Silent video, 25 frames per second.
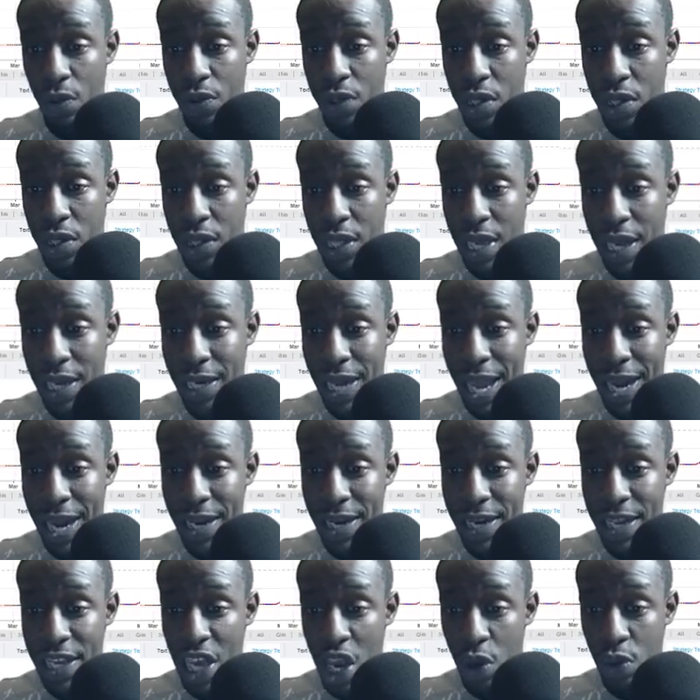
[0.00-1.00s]
The thing that
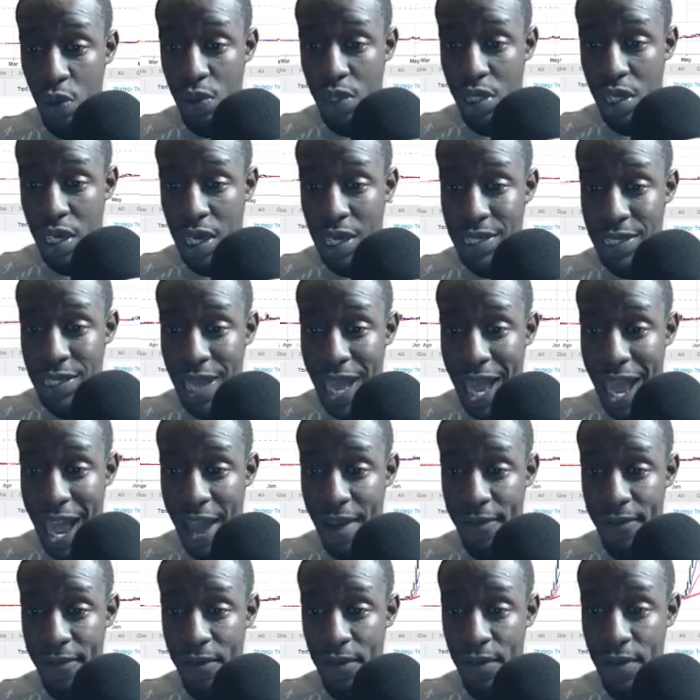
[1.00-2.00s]
Neo does
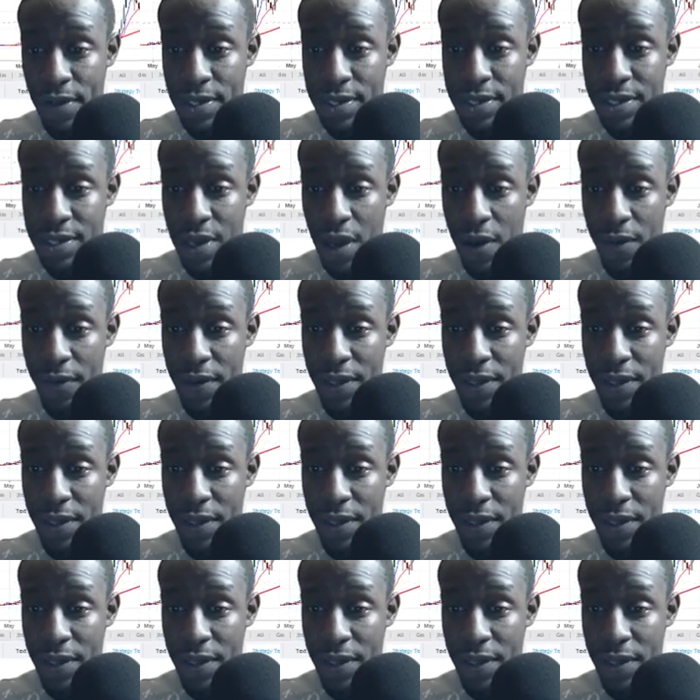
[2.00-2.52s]
have for itself,